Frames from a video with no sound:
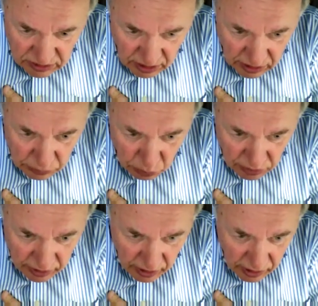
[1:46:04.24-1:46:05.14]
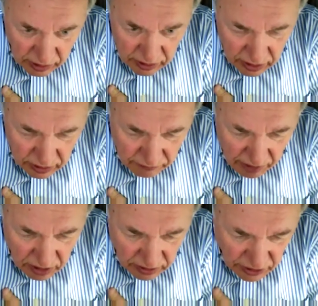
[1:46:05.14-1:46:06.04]
are clearly
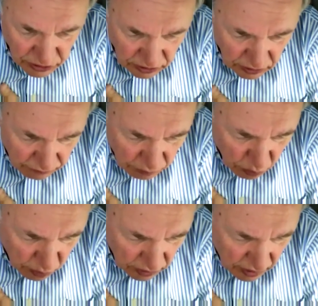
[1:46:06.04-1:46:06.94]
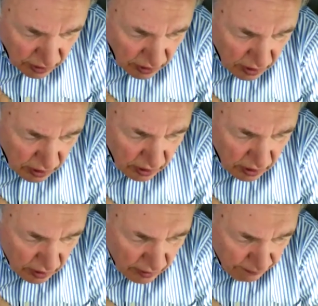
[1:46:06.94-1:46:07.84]
violation of nuclear
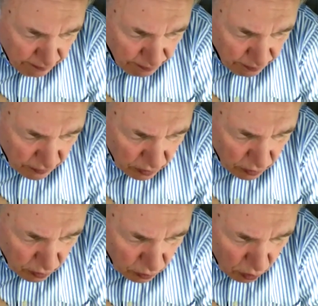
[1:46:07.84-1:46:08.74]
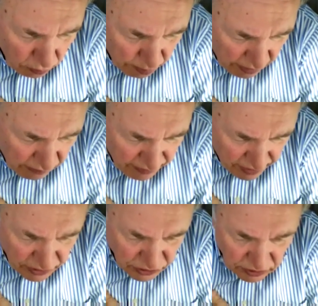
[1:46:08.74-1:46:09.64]

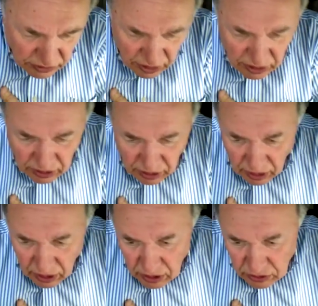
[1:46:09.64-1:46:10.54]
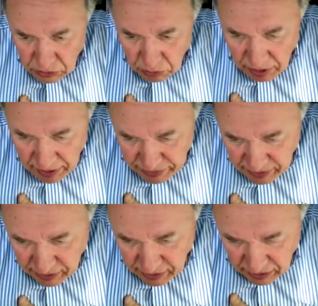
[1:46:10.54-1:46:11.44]
non-proliferation treaty. So I
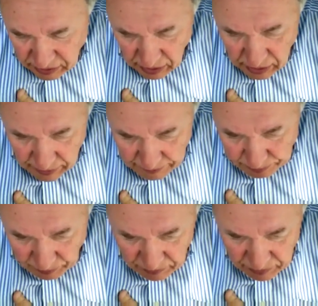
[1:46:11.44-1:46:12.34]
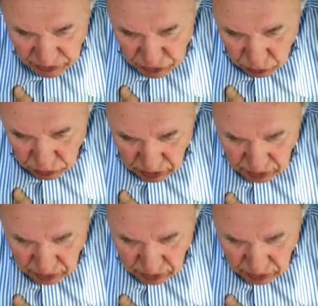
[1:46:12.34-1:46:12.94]
think that we should